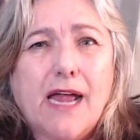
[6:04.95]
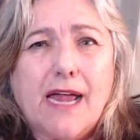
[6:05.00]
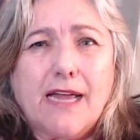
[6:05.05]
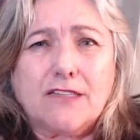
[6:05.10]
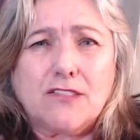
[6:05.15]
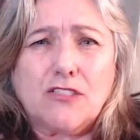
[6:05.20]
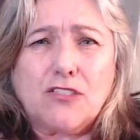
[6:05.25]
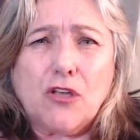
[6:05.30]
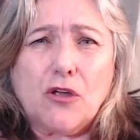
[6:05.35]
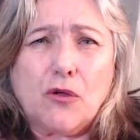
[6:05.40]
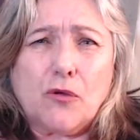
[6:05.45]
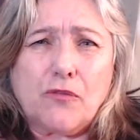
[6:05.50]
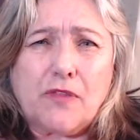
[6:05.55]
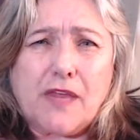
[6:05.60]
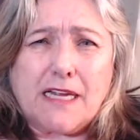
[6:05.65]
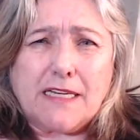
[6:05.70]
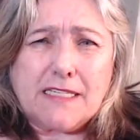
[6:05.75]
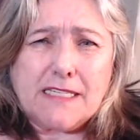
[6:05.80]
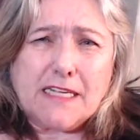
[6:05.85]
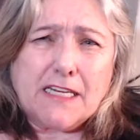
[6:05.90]
And so
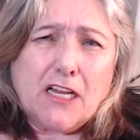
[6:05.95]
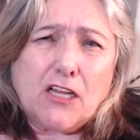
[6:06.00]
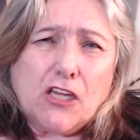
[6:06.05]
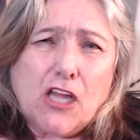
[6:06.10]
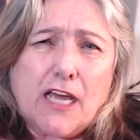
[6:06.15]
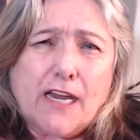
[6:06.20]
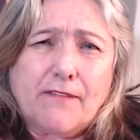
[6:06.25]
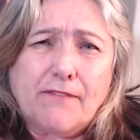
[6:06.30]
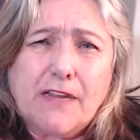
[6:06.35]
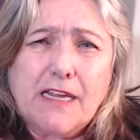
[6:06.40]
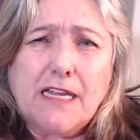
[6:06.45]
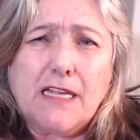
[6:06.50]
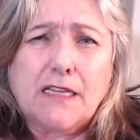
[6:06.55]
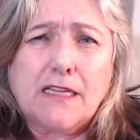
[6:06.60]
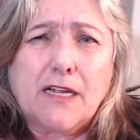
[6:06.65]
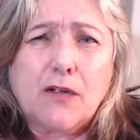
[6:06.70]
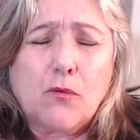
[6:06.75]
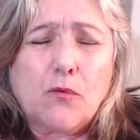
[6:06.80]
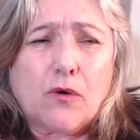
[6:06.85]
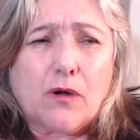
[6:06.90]
they did a lot of
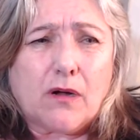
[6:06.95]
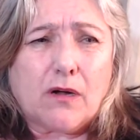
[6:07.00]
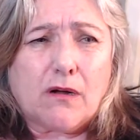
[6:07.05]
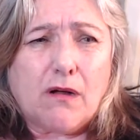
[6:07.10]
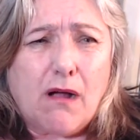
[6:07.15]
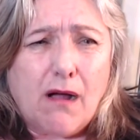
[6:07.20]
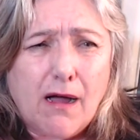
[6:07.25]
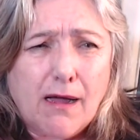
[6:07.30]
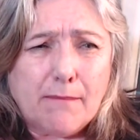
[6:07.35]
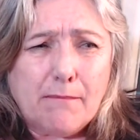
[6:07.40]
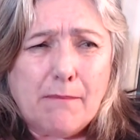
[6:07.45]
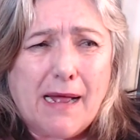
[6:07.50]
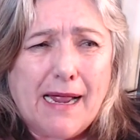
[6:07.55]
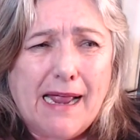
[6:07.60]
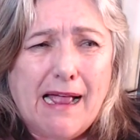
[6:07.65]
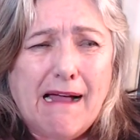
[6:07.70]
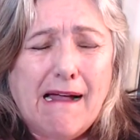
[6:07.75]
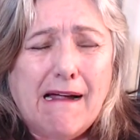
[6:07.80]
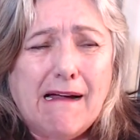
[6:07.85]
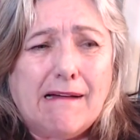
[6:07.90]
healing work on my
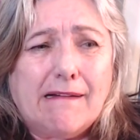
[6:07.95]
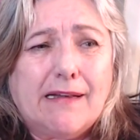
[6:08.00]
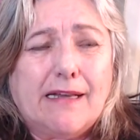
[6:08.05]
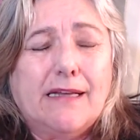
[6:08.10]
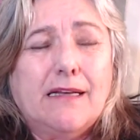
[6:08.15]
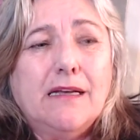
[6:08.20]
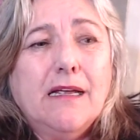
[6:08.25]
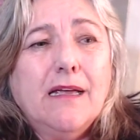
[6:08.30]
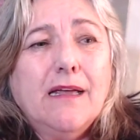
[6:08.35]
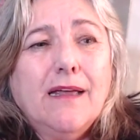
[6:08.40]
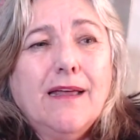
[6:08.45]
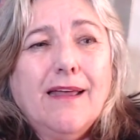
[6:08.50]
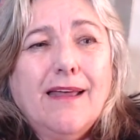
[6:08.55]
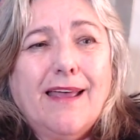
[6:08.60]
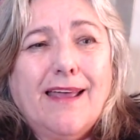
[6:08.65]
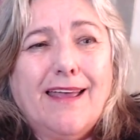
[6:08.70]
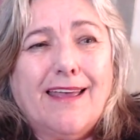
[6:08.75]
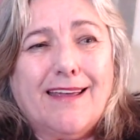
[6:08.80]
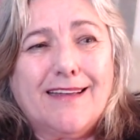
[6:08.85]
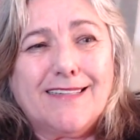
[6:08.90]
heart,
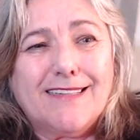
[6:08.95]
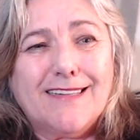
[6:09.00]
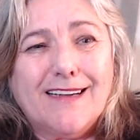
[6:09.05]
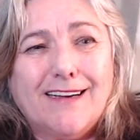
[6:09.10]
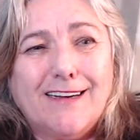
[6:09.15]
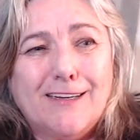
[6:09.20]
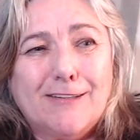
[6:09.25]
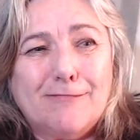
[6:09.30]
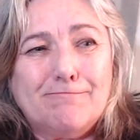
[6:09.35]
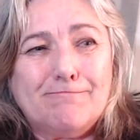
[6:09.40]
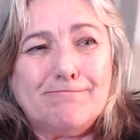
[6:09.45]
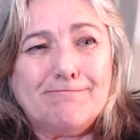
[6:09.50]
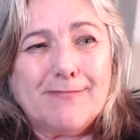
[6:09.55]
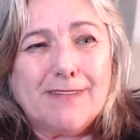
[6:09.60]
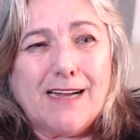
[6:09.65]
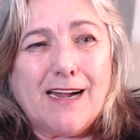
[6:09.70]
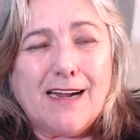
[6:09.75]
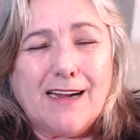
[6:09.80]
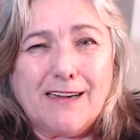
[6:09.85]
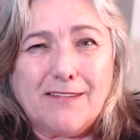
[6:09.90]
and
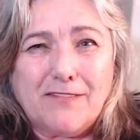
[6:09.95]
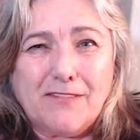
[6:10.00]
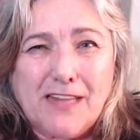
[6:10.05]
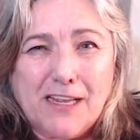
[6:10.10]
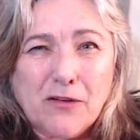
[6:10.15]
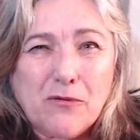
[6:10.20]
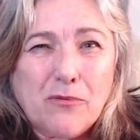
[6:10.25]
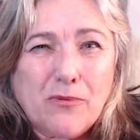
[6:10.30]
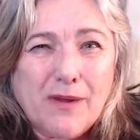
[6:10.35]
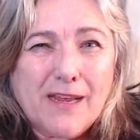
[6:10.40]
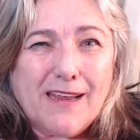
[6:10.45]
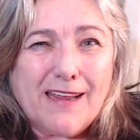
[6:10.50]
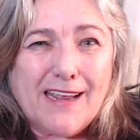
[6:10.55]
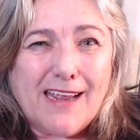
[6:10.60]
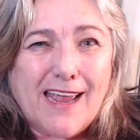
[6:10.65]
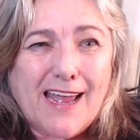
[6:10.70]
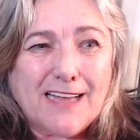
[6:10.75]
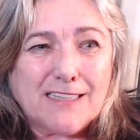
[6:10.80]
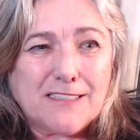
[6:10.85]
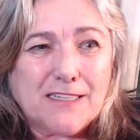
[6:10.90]
I think
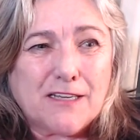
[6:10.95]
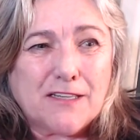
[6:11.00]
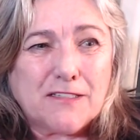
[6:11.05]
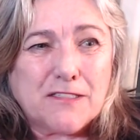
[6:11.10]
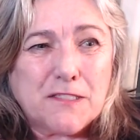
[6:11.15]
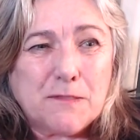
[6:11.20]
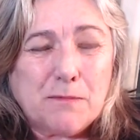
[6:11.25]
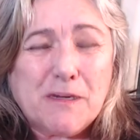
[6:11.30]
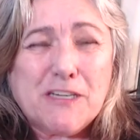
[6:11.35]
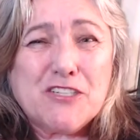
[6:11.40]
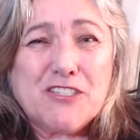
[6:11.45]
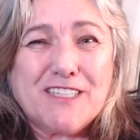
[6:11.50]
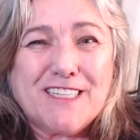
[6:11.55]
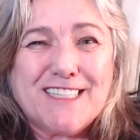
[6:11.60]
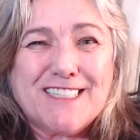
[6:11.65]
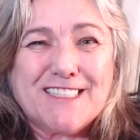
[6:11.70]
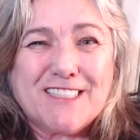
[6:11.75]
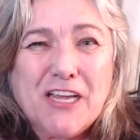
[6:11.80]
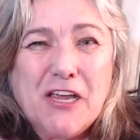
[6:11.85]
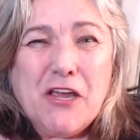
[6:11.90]
we as a
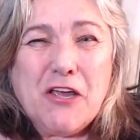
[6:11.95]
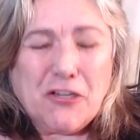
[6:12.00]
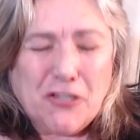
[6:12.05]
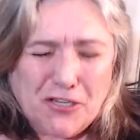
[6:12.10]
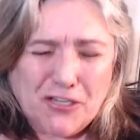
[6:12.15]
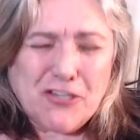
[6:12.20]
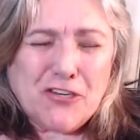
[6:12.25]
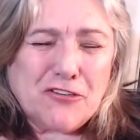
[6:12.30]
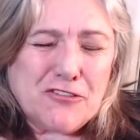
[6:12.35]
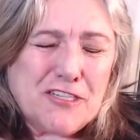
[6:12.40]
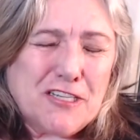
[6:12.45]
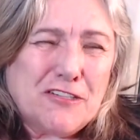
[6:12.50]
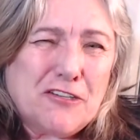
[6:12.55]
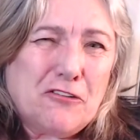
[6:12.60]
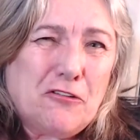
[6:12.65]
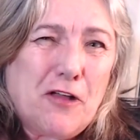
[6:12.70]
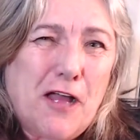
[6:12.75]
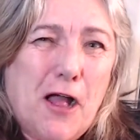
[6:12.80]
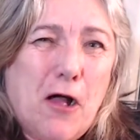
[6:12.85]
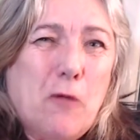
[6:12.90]
species could use a
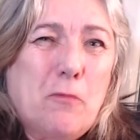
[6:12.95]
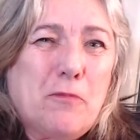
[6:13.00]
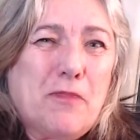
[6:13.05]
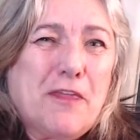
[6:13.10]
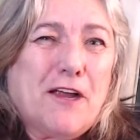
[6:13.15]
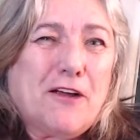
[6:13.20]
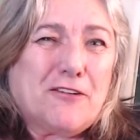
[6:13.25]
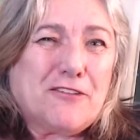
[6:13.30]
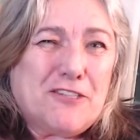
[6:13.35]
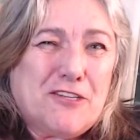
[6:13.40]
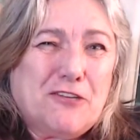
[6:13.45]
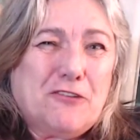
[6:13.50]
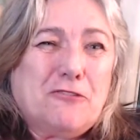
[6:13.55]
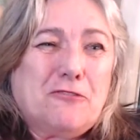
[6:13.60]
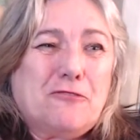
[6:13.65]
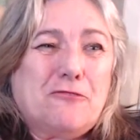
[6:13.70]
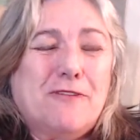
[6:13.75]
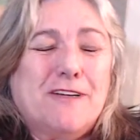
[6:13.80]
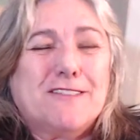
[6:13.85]
little help there too.